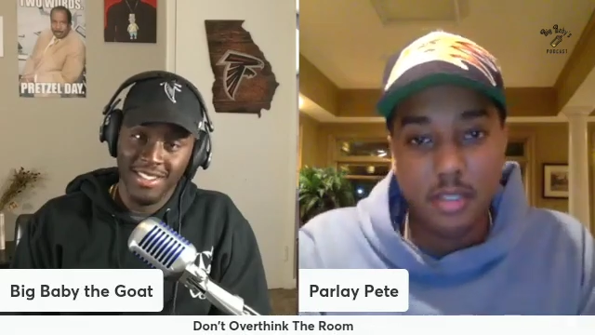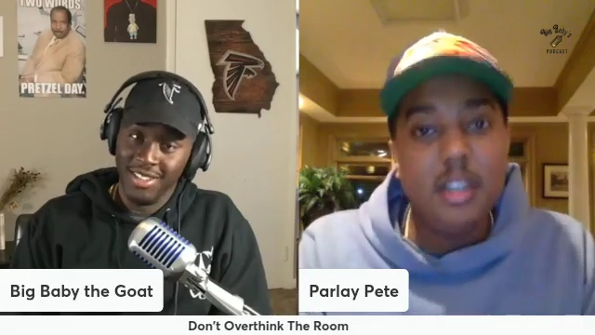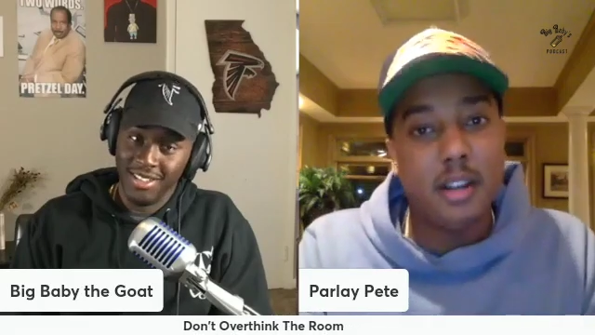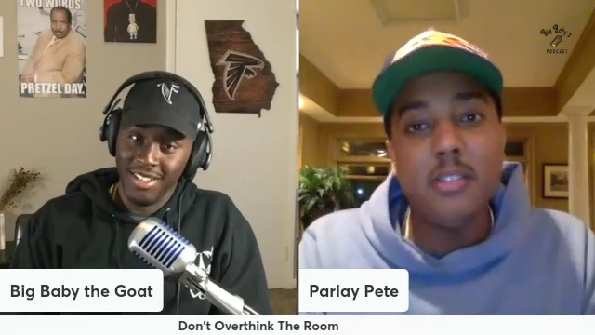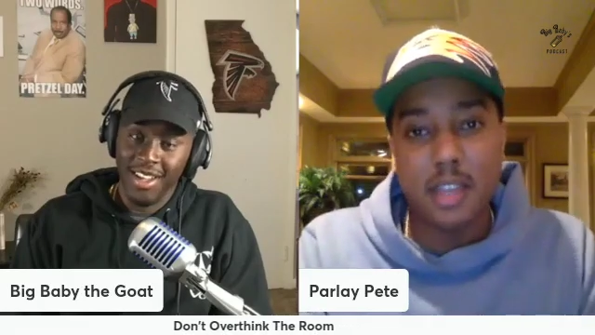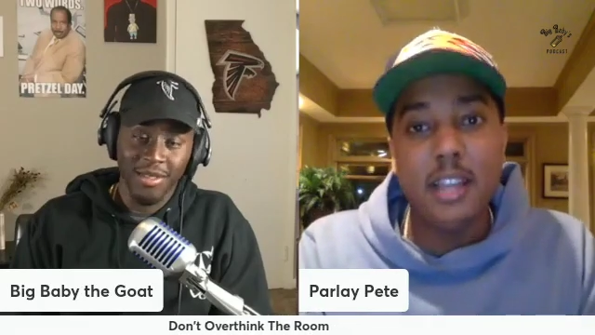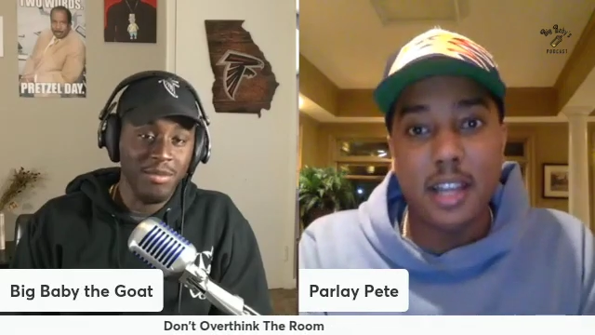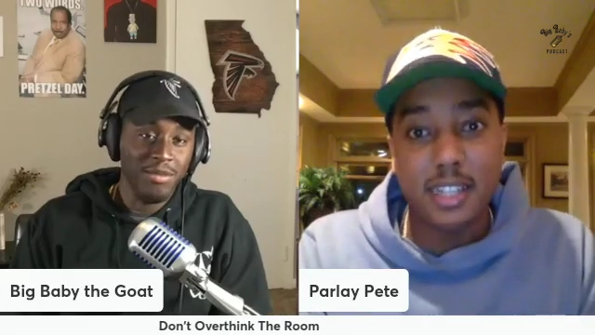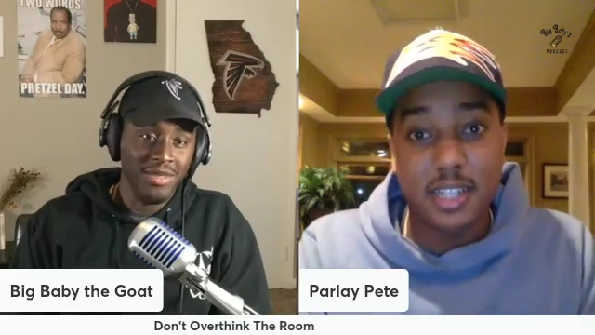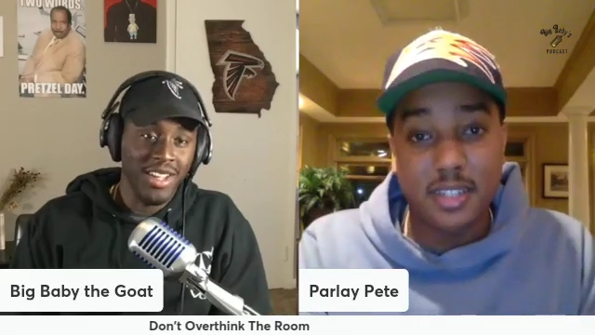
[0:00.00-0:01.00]
Speaker 1: you know, they
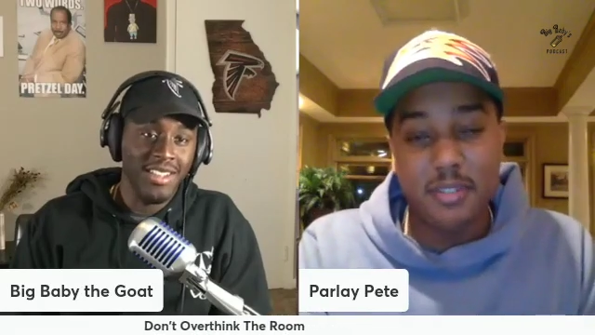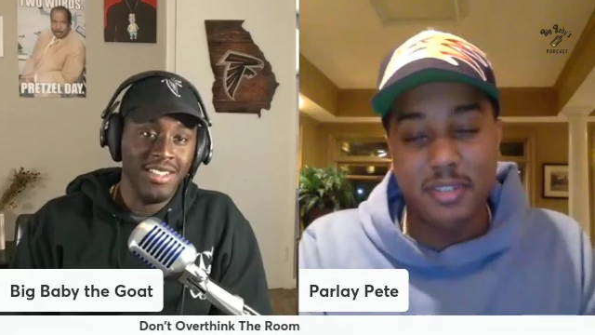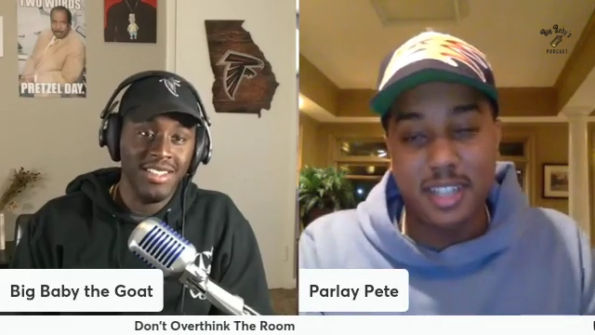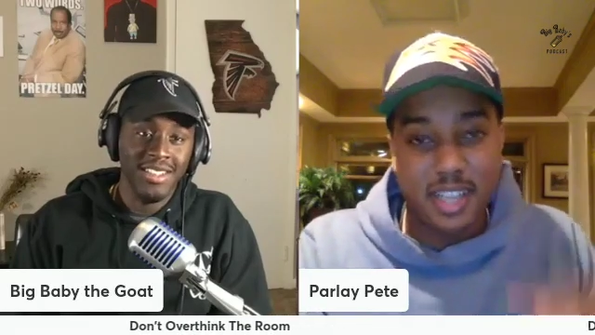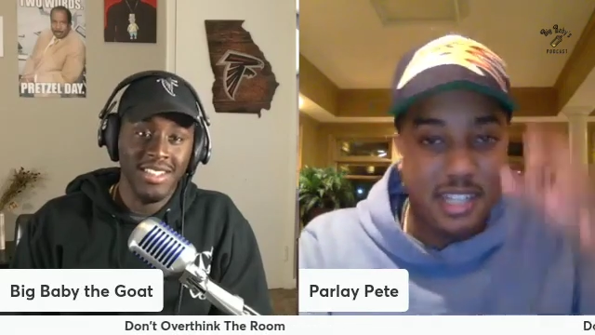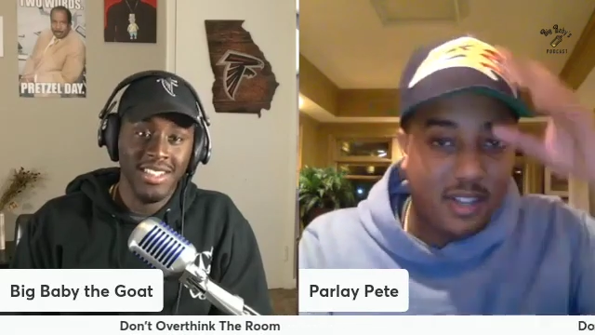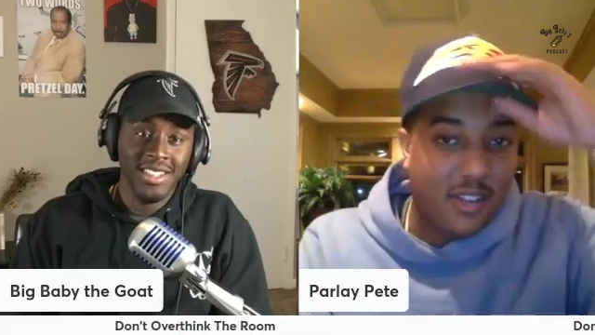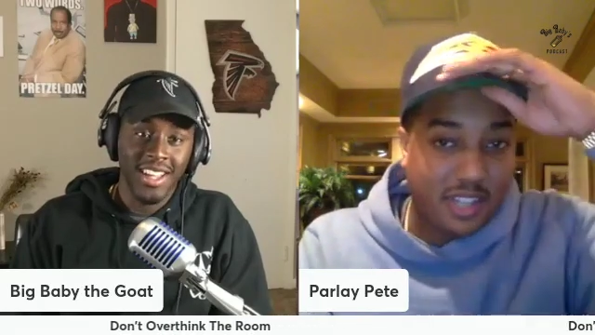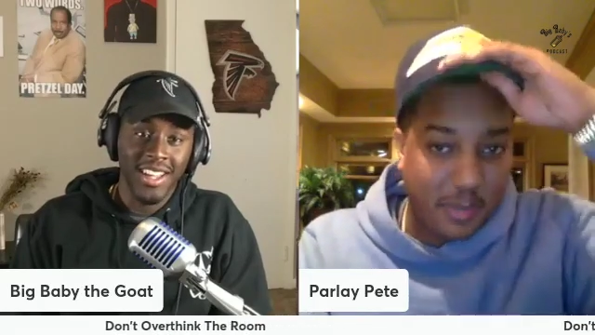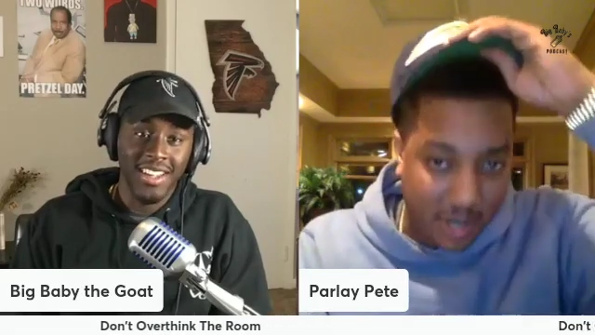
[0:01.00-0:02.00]
liked it too, and they
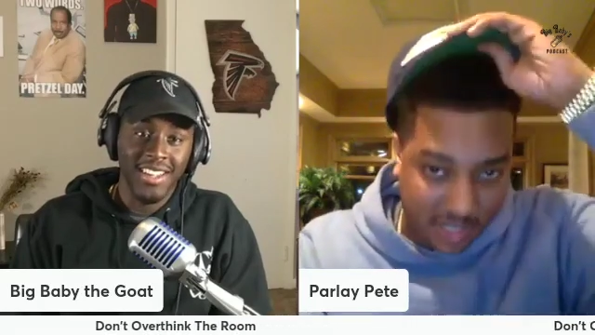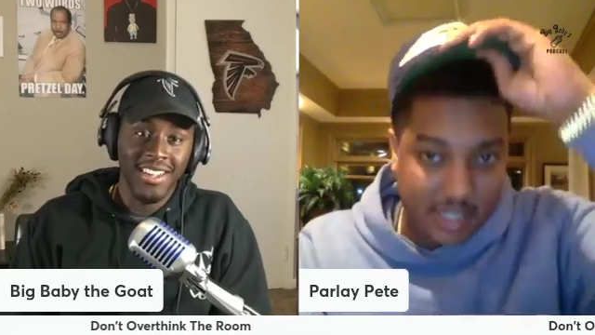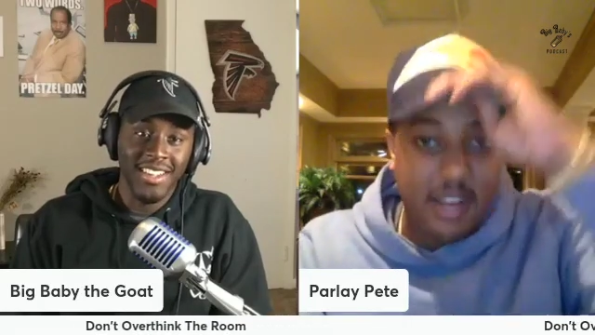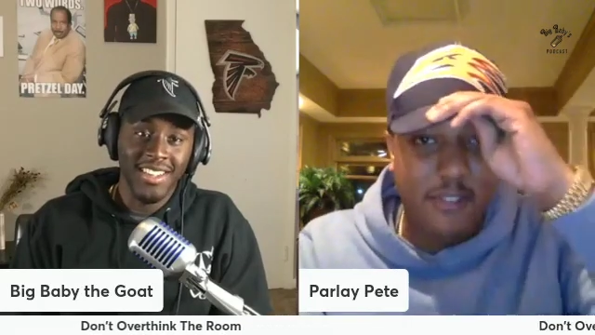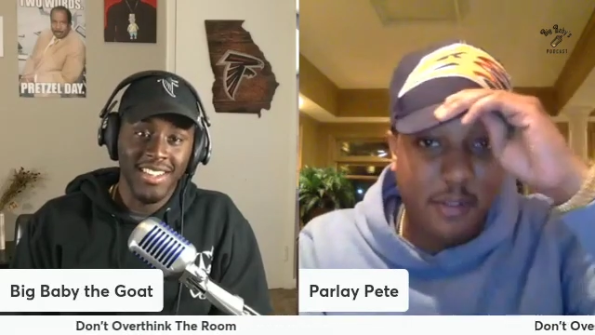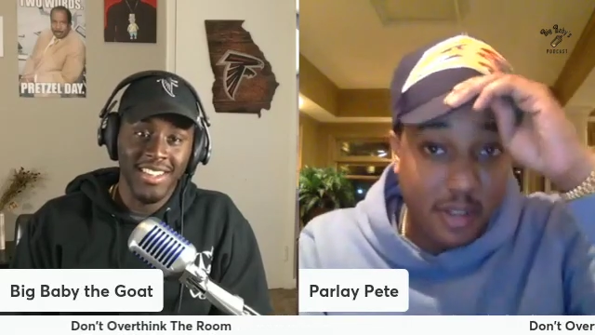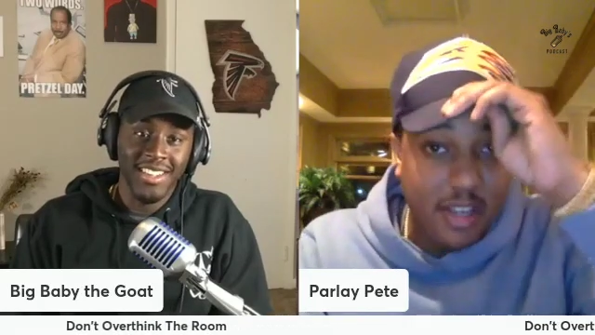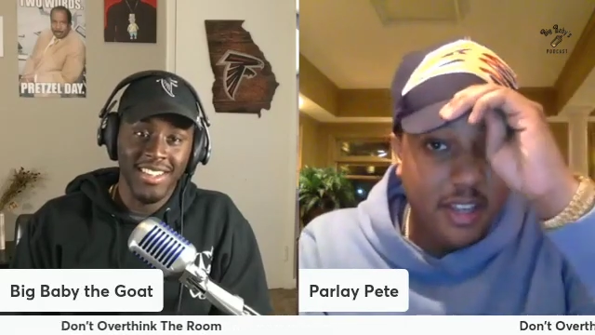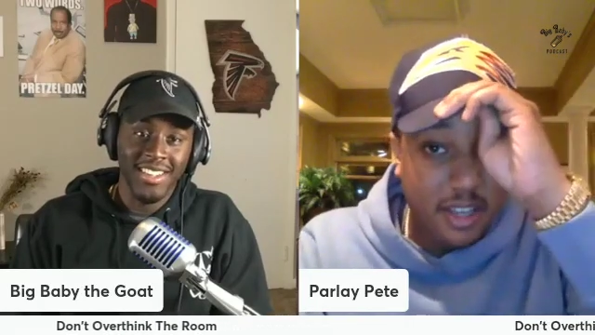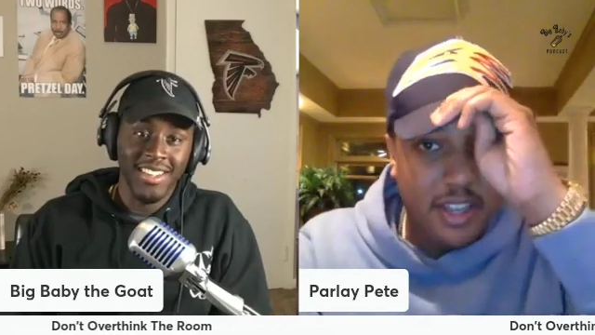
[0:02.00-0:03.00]
saw and they wanted to see if it
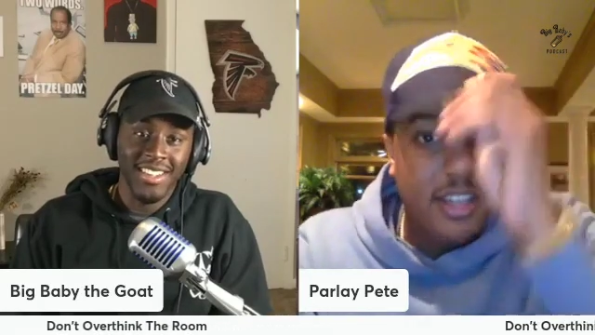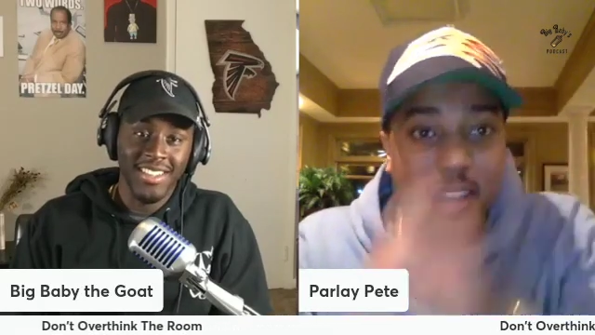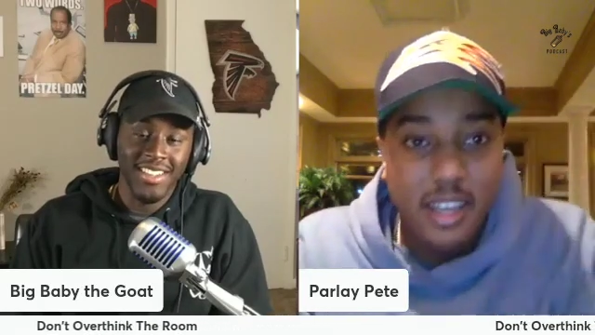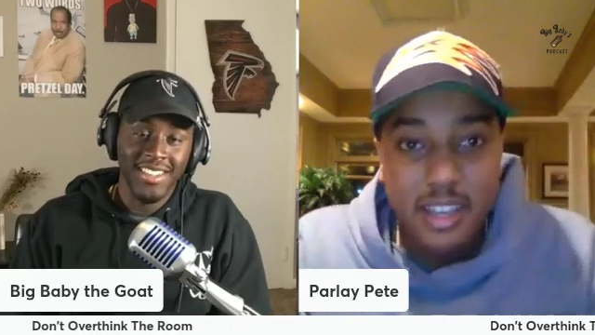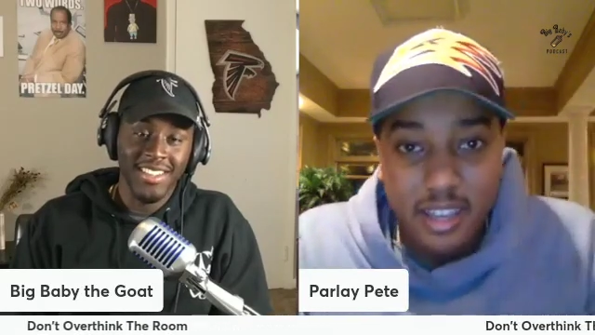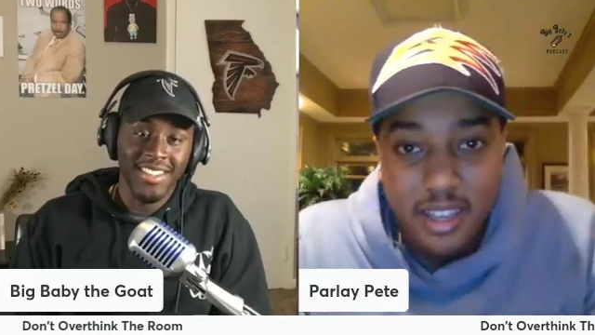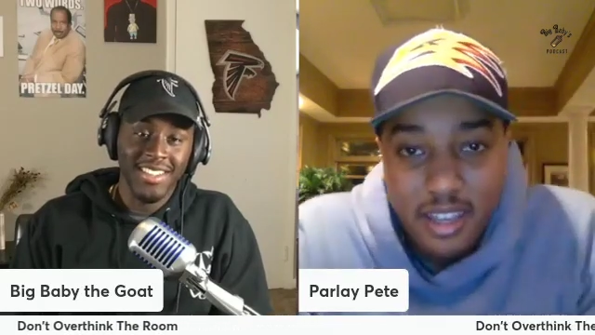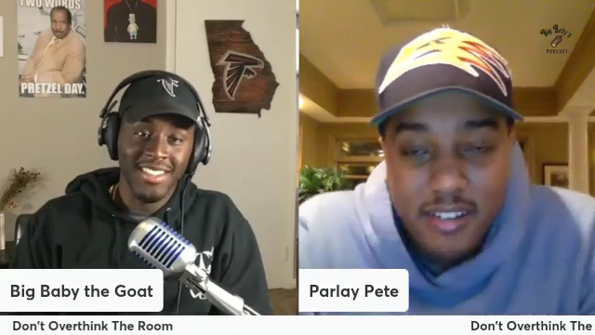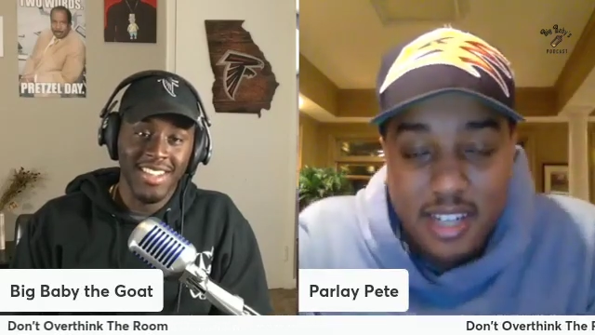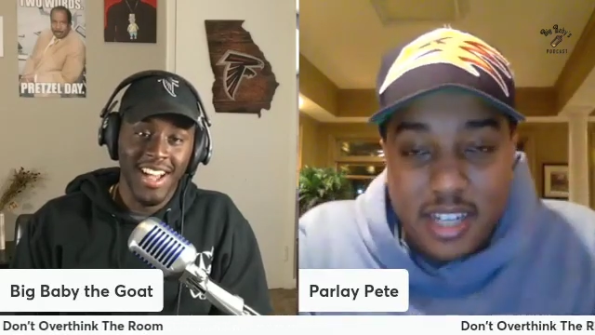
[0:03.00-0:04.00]

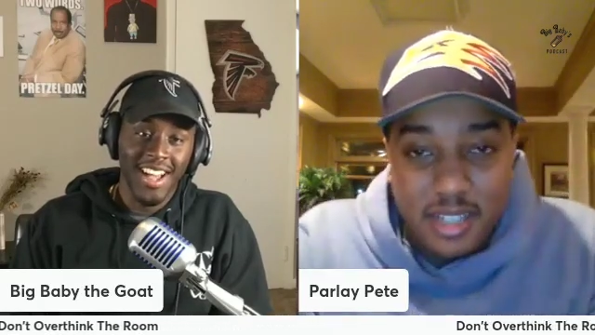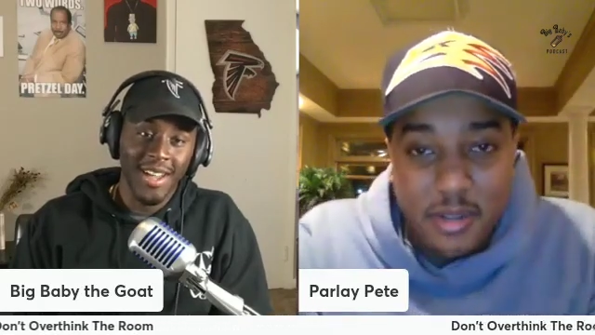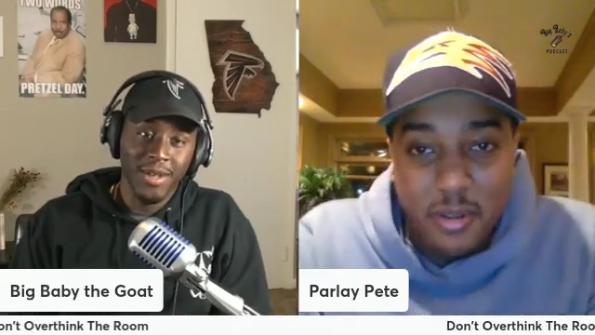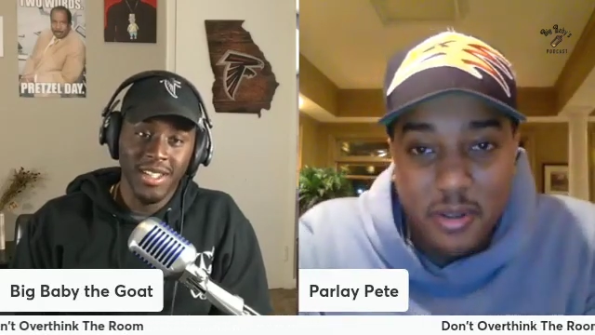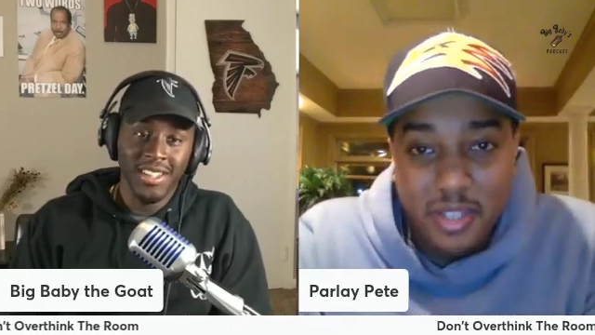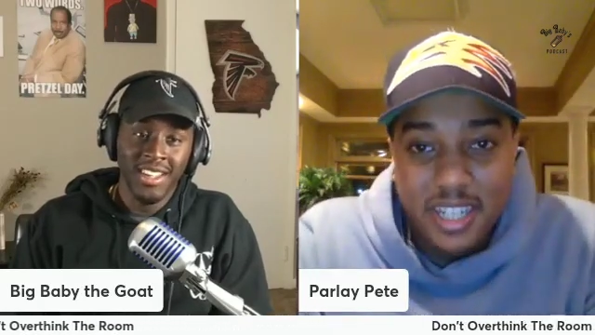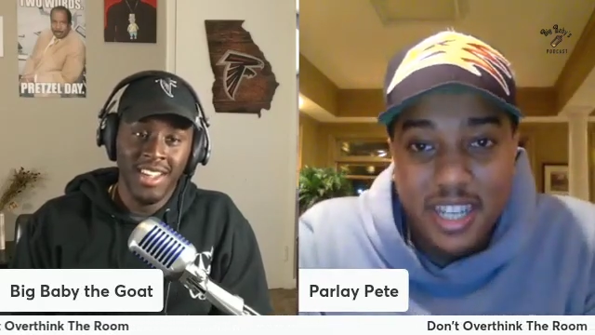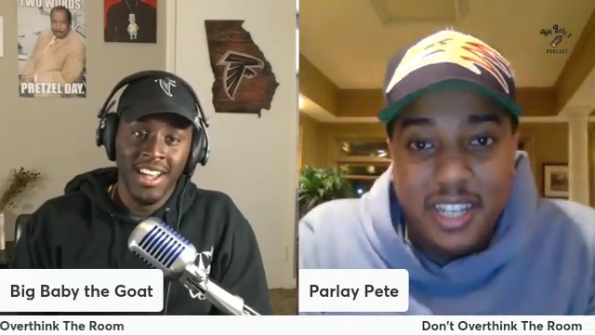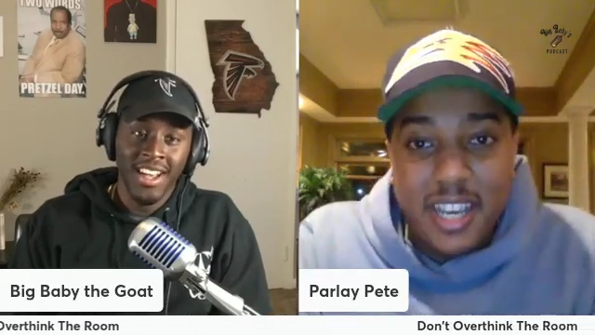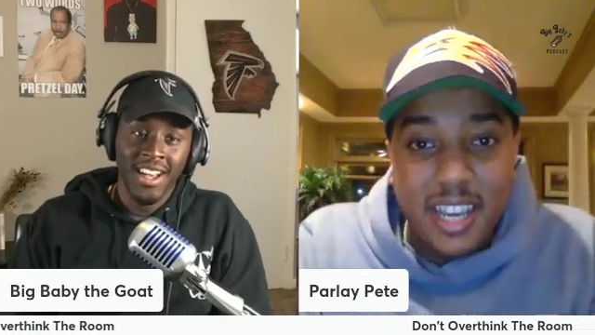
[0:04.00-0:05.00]
if she could do I, it on the
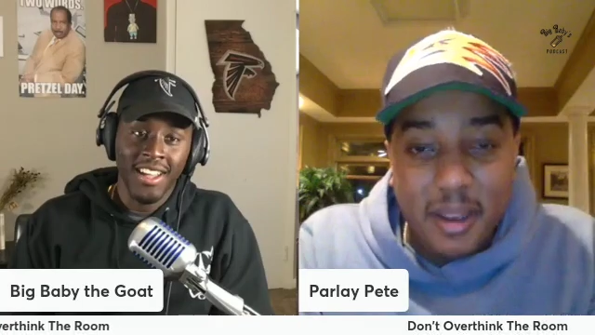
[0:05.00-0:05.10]
dick.